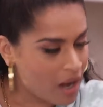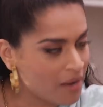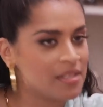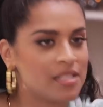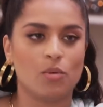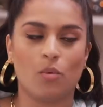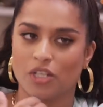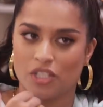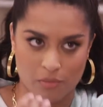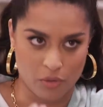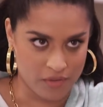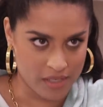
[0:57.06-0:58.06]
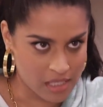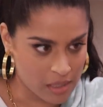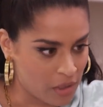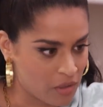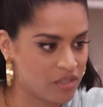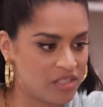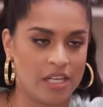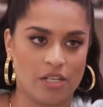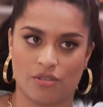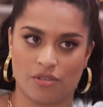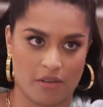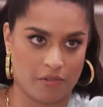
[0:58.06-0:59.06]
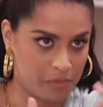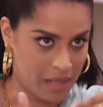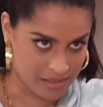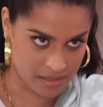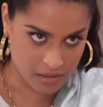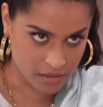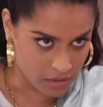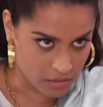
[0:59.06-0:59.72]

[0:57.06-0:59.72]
obviously watching movies about the dangers of plastic, you